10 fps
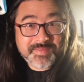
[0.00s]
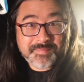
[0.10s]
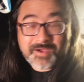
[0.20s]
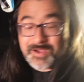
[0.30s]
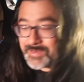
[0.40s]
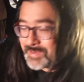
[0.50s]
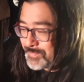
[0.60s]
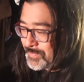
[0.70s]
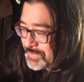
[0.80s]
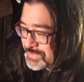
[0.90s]
The park up
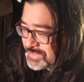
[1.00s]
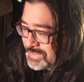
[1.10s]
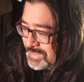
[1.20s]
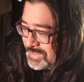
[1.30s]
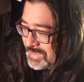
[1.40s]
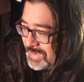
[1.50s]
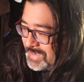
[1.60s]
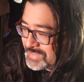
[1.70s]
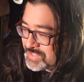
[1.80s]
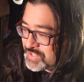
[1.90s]
was
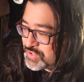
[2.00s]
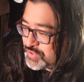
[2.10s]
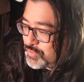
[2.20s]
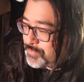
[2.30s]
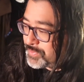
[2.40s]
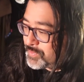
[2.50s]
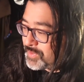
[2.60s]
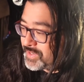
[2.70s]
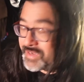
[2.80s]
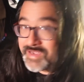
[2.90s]
as super
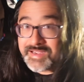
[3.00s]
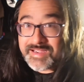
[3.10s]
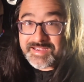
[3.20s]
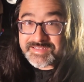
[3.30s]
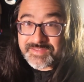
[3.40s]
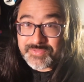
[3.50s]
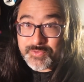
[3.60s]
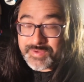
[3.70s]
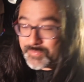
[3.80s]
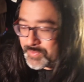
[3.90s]
quiet as I
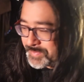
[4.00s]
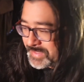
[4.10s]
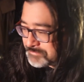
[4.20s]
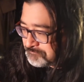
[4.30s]
thought it would be.